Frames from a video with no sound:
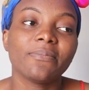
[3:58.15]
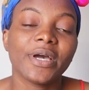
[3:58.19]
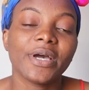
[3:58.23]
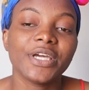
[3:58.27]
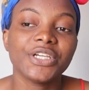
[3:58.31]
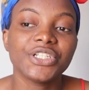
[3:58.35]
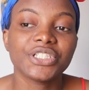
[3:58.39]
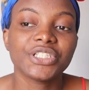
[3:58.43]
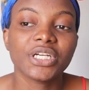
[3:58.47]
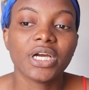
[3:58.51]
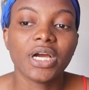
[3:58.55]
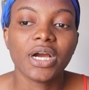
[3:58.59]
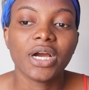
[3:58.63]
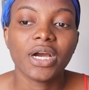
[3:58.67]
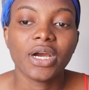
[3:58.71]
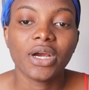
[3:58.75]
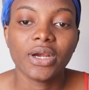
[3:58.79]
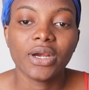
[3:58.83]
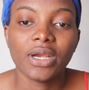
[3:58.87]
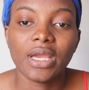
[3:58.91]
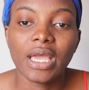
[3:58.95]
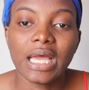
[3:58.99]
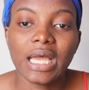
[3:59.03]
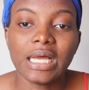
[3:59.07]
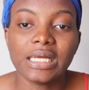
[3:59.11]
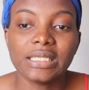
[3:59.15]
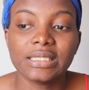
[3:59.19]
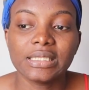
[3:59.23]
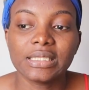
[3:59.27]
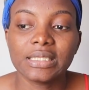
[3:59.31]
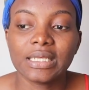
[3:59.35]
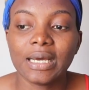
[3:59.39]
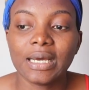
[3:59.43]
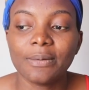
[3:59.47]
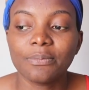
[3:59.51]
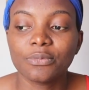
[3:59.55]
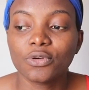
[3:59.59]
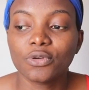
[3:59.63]
my shower and
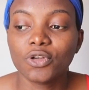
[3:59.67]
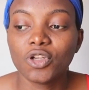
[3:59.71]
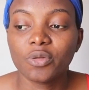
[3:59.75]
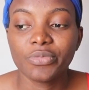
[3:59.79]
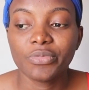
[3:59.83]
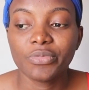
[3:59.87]
I'm gonna